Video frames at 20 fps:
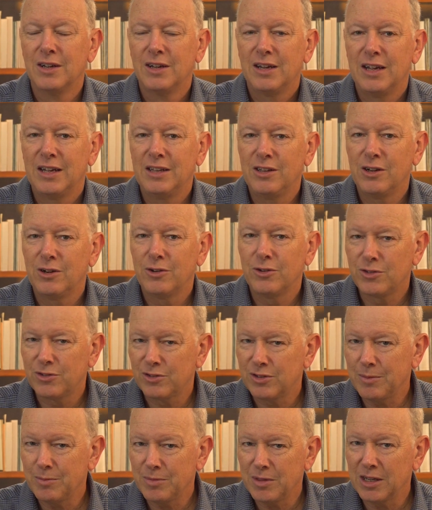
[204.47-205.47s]
And there is
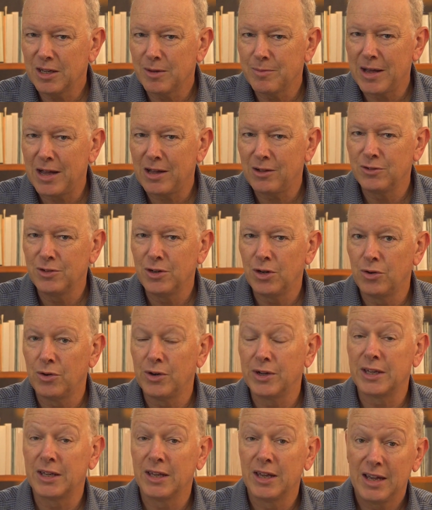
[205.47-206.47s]
something about
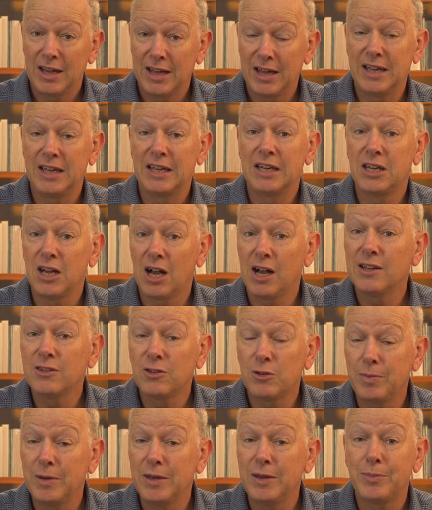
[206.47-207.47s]
knowing, hey, God's
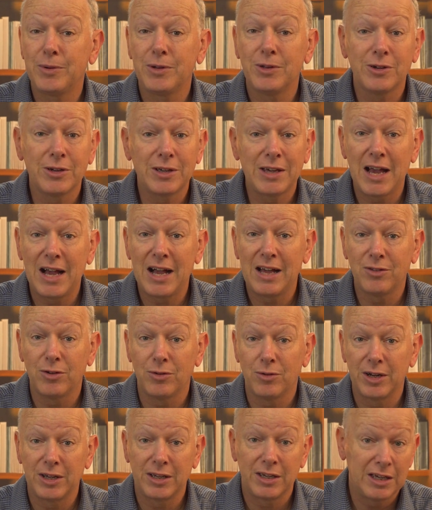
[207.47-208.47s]
people are
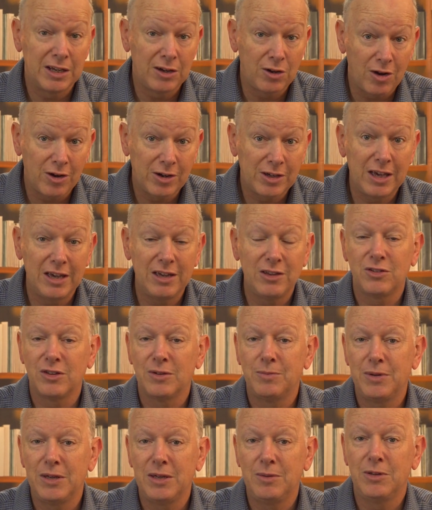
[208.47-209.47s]
gathering, in our case
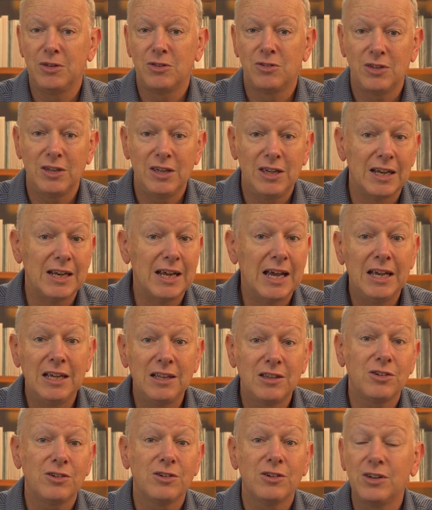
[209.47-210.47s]
at BBC, at
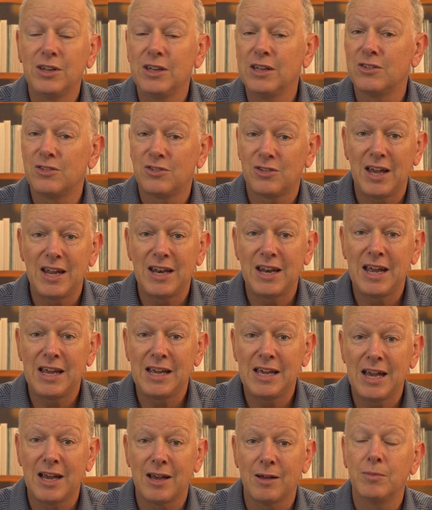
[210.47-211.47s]
8:30 and 10
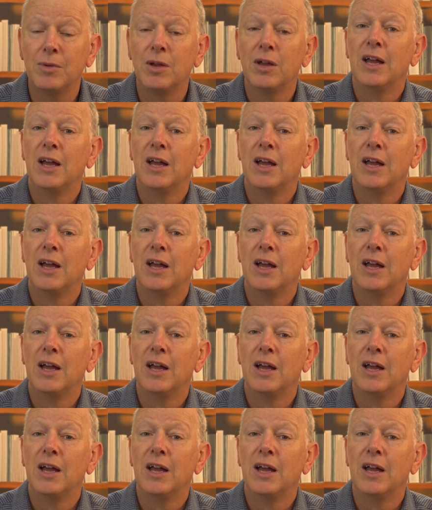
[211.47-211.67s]
a.m.,